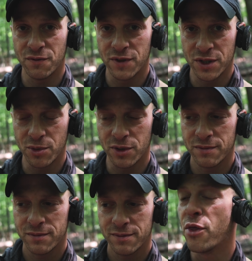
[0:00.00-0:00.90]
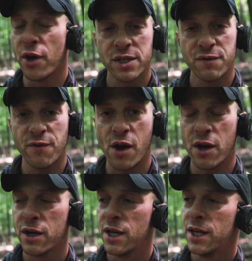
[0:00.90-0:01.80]
visible. Thus
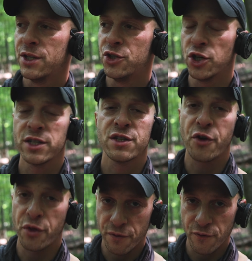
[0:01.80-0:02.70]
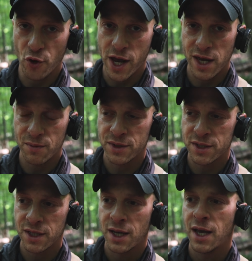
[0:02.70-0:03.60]
far, just the
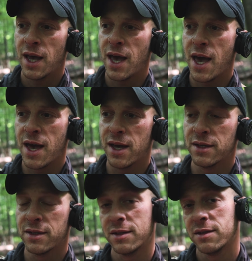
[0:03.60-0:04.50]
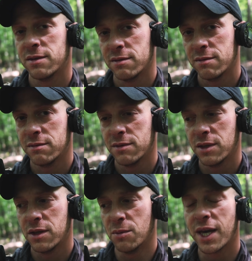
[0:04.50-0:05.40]
frames and
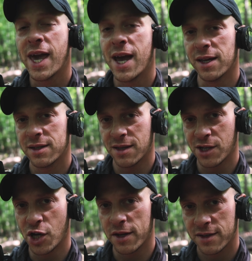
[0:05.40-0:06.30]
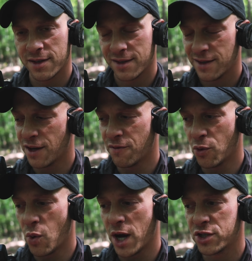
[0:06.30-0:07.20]
the mechanics, the guts. of
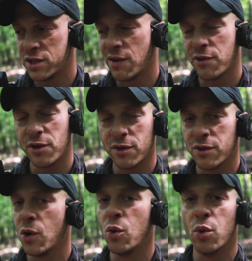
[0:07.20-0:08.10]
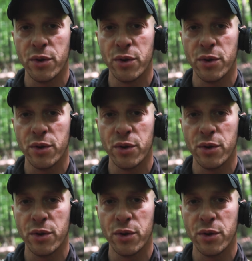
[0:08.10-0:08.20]
the watch, never the whole